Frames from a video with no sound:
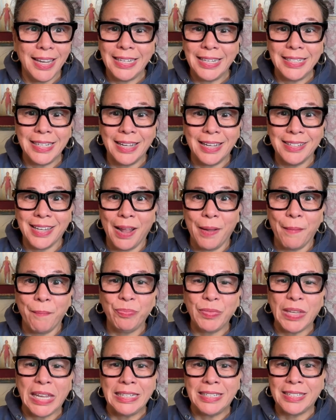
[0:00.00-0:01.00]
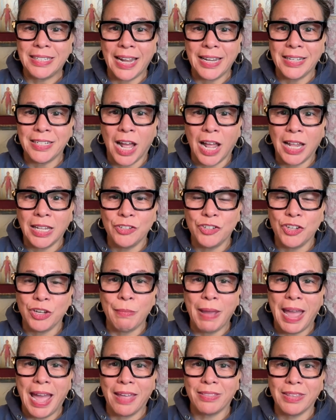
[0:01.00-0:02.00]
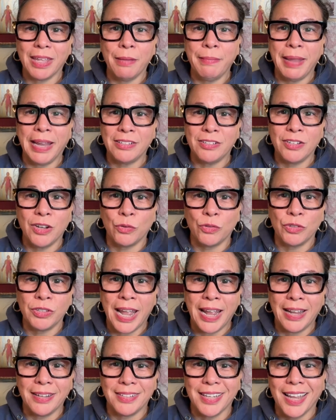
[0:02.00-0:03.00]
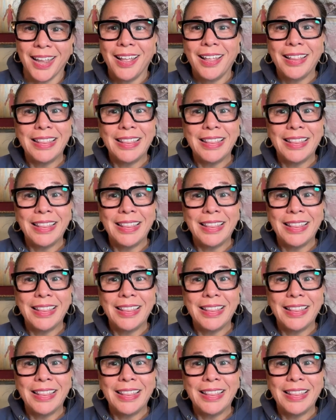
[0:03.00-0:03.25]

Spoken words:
It doesn't. It's Scientology math. It makes no sense.